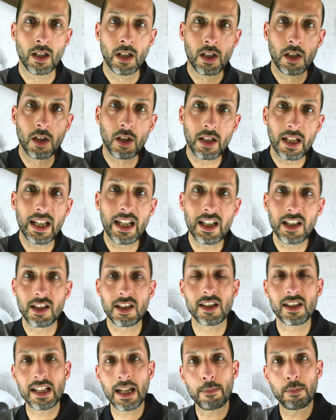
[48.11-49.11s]
look at each
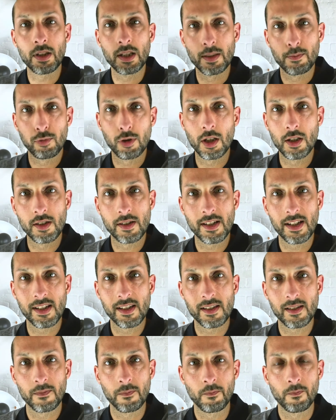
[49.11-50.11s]
step in the
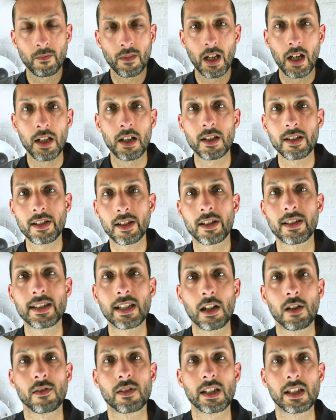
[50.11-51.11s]
process and ask
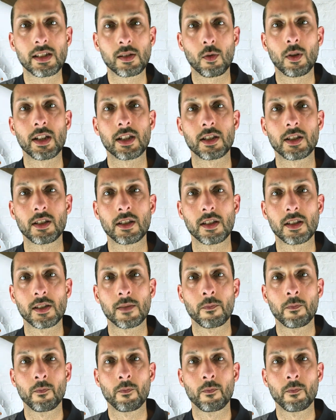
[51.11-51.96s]
ourselves these questions.